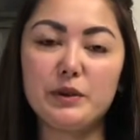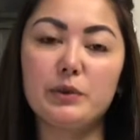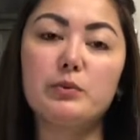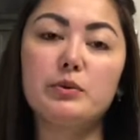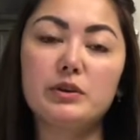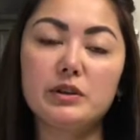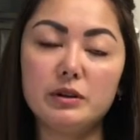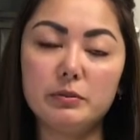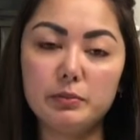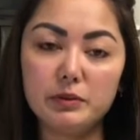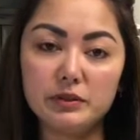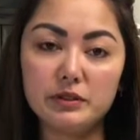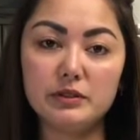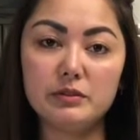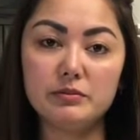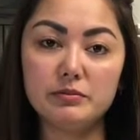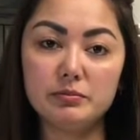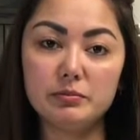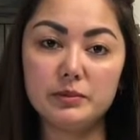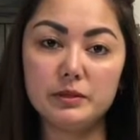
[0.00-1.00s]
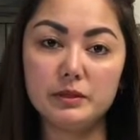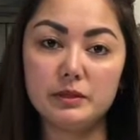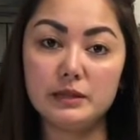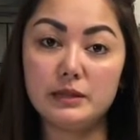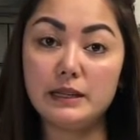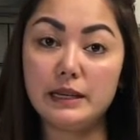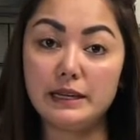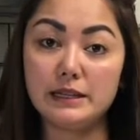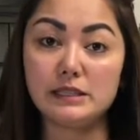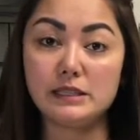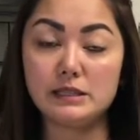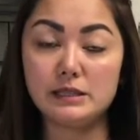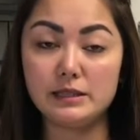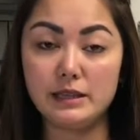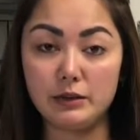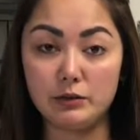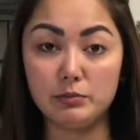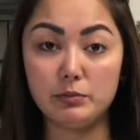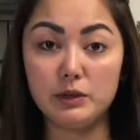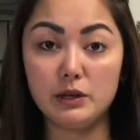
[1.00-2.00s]
we're gonna put the links
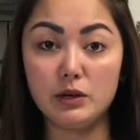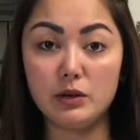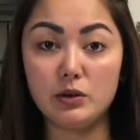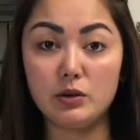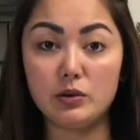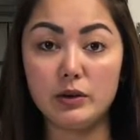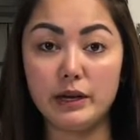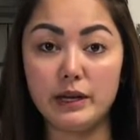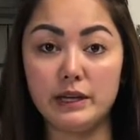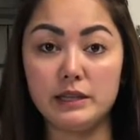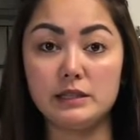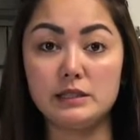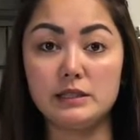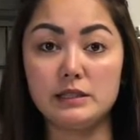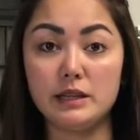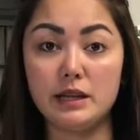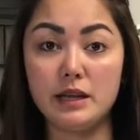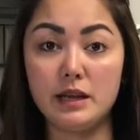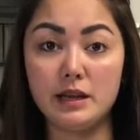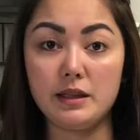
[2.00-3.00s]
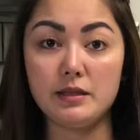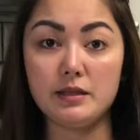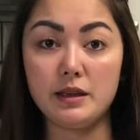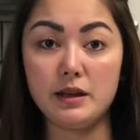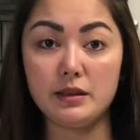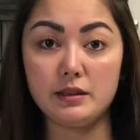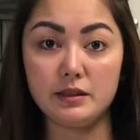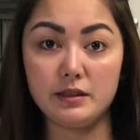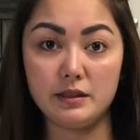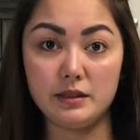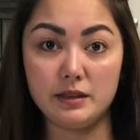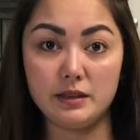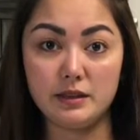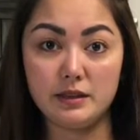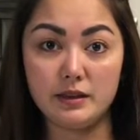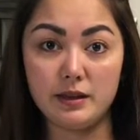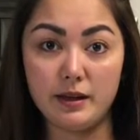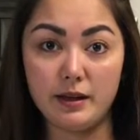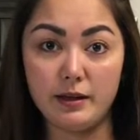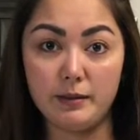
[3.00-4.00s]
down below. It's in
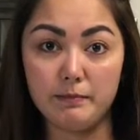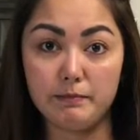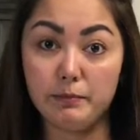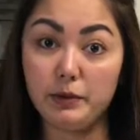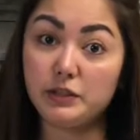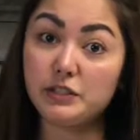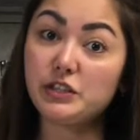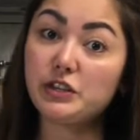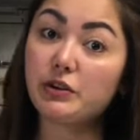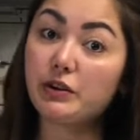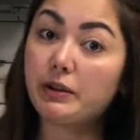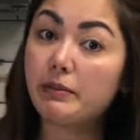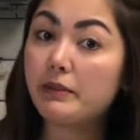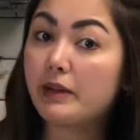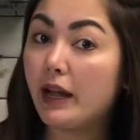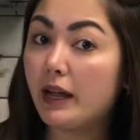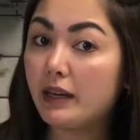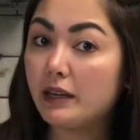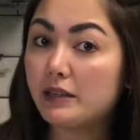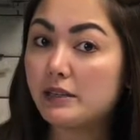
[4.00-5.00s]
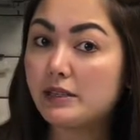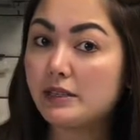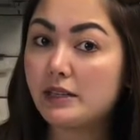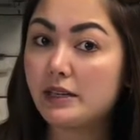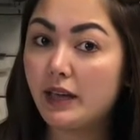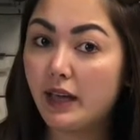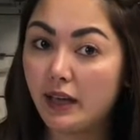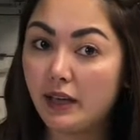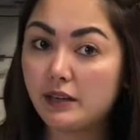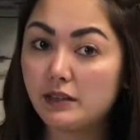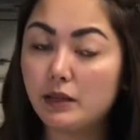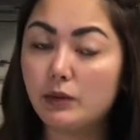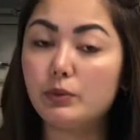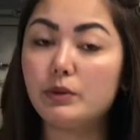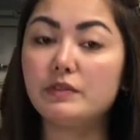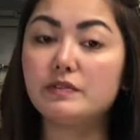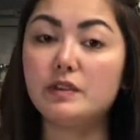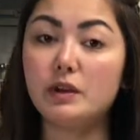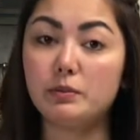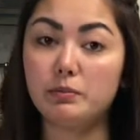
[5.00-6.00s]
the Buttercream Galaxy cake that
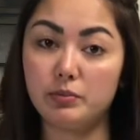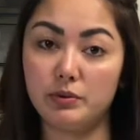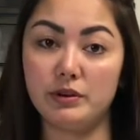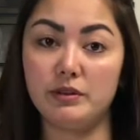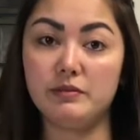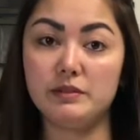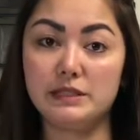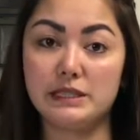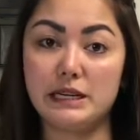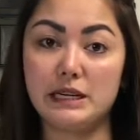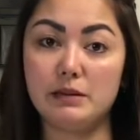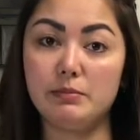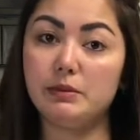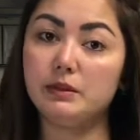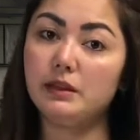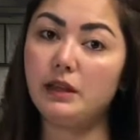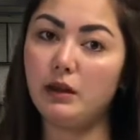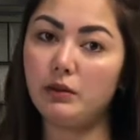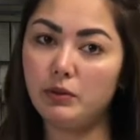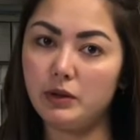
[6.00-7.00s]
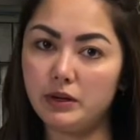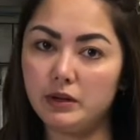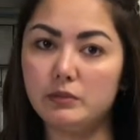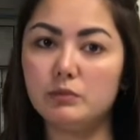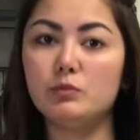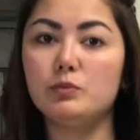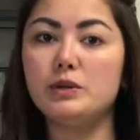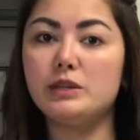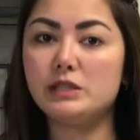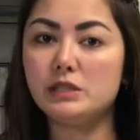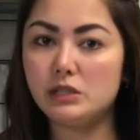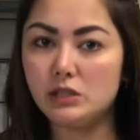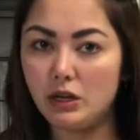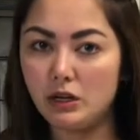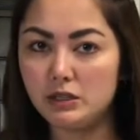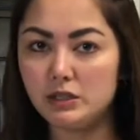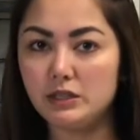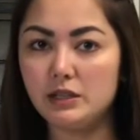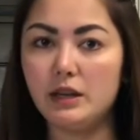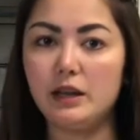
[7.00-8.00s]
we've done previously, but that one we
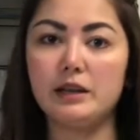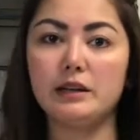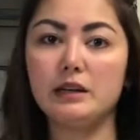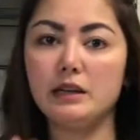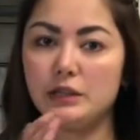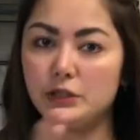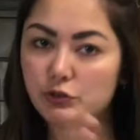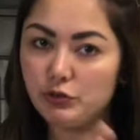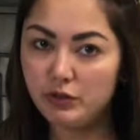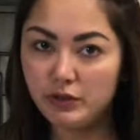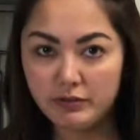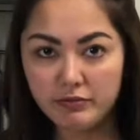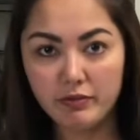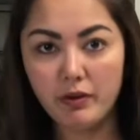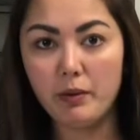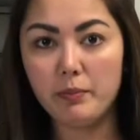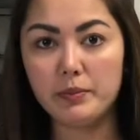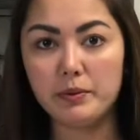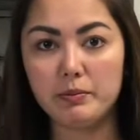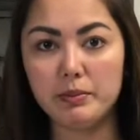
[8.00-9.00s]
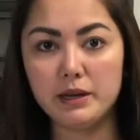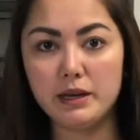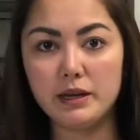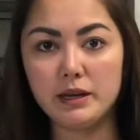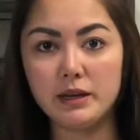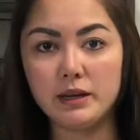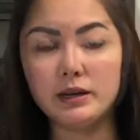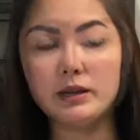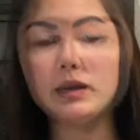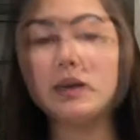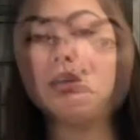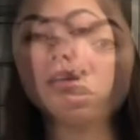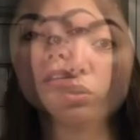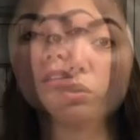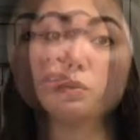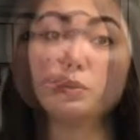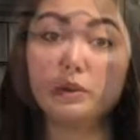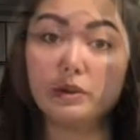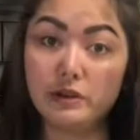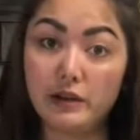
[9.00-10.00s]
started like literally from the beginning.
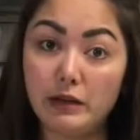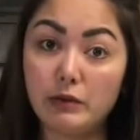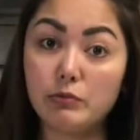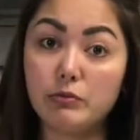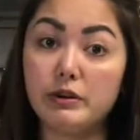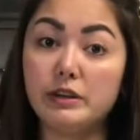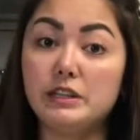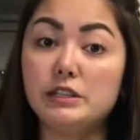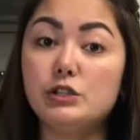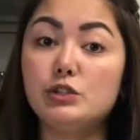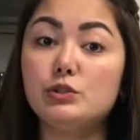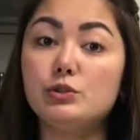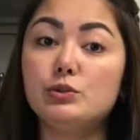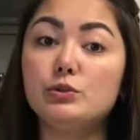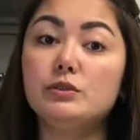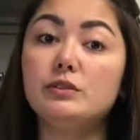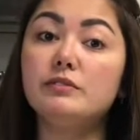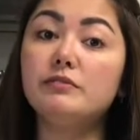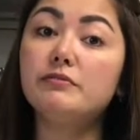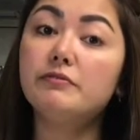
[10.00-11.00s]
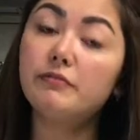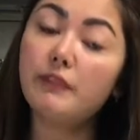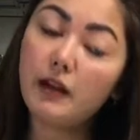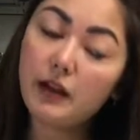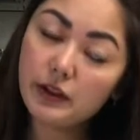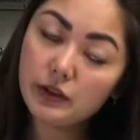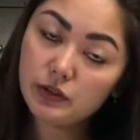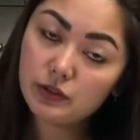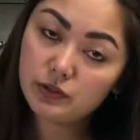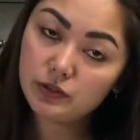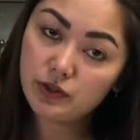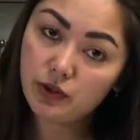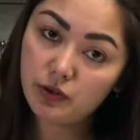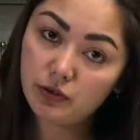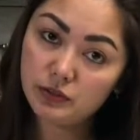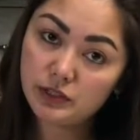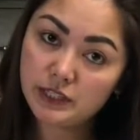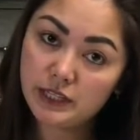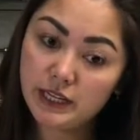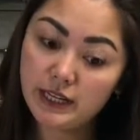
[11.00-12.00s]
So we're now ready to do the final
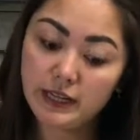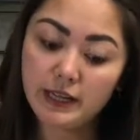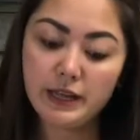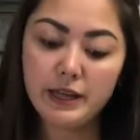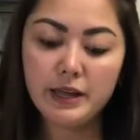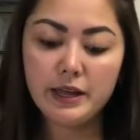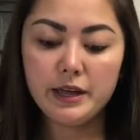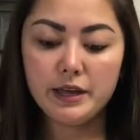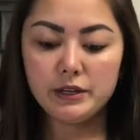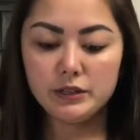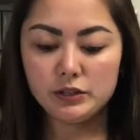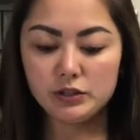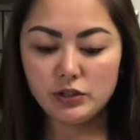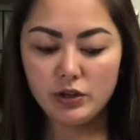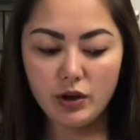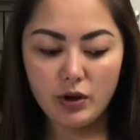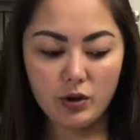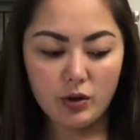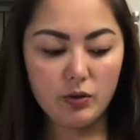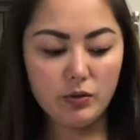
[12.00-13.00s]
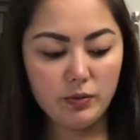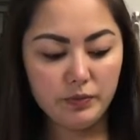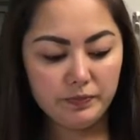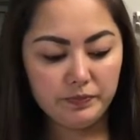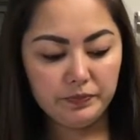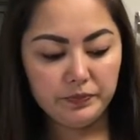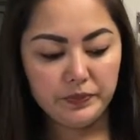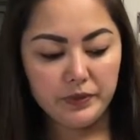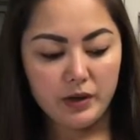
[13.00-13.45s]
coating. So